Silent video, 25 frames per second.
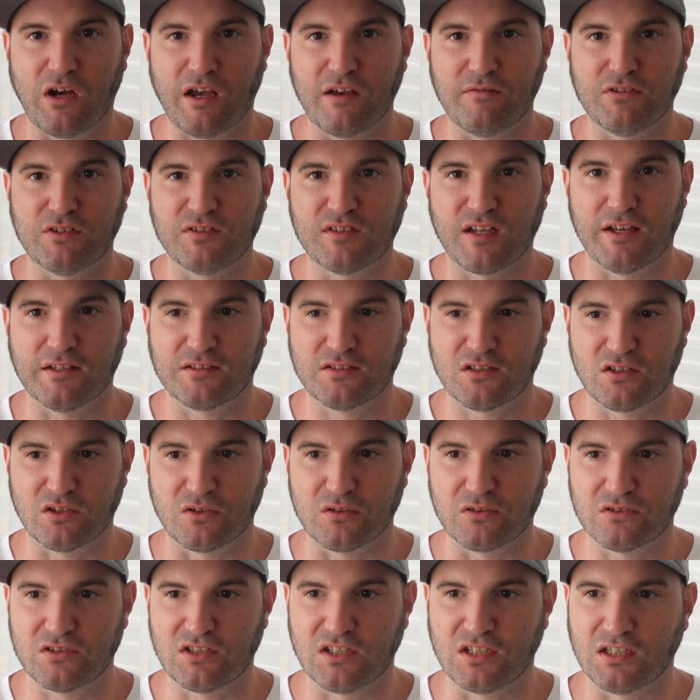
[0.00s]
I have a size
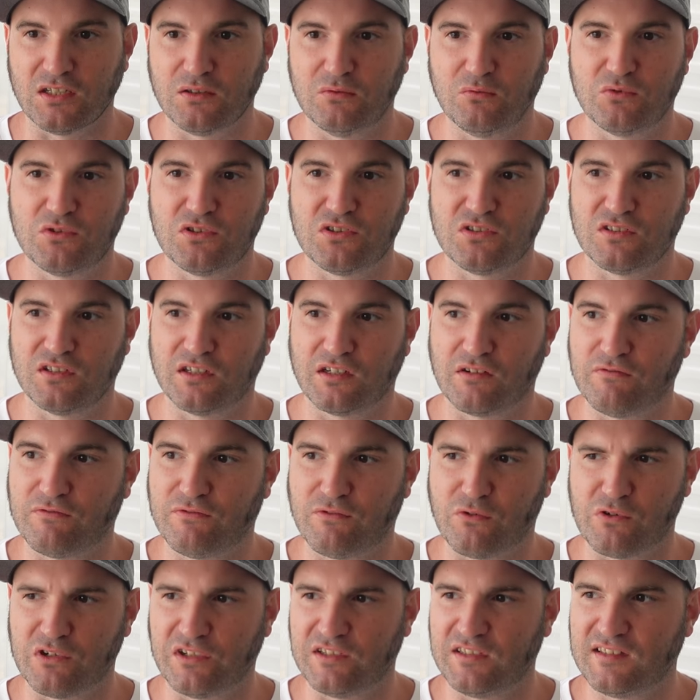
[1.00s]
13, which is like a
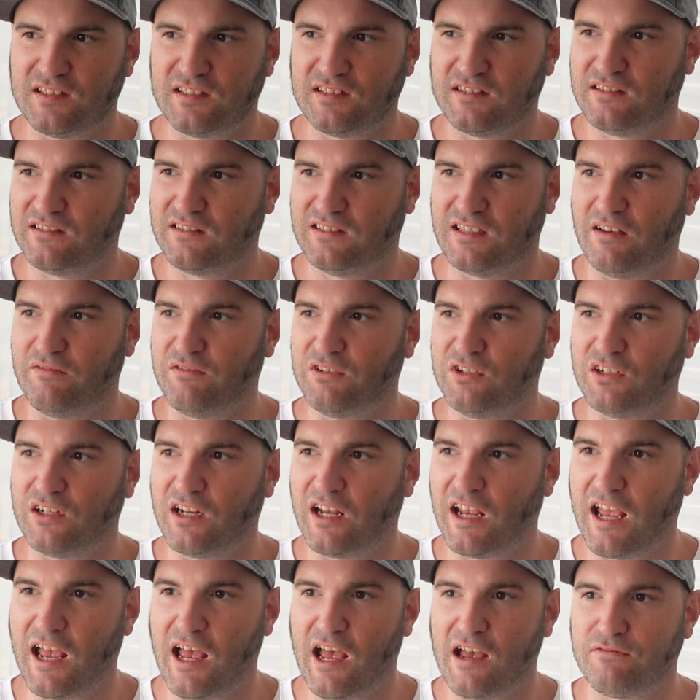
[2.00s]
47 and
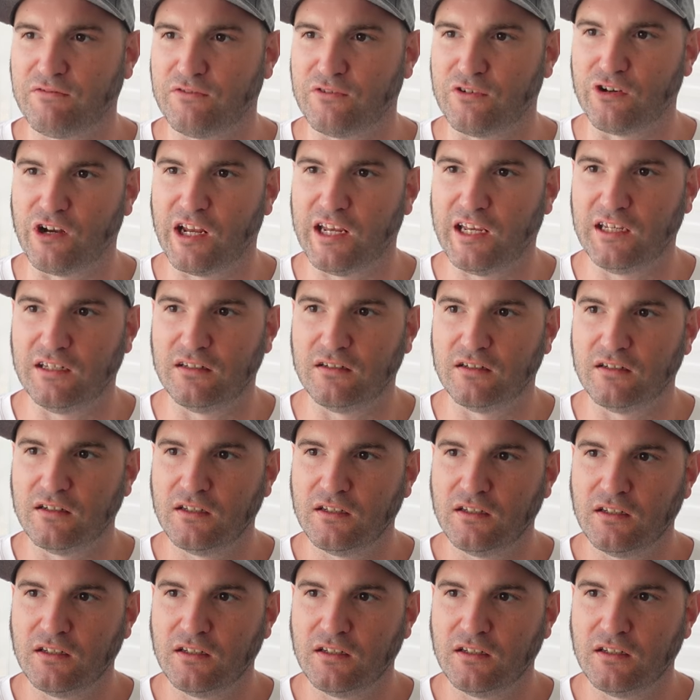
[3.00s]
a half or 8.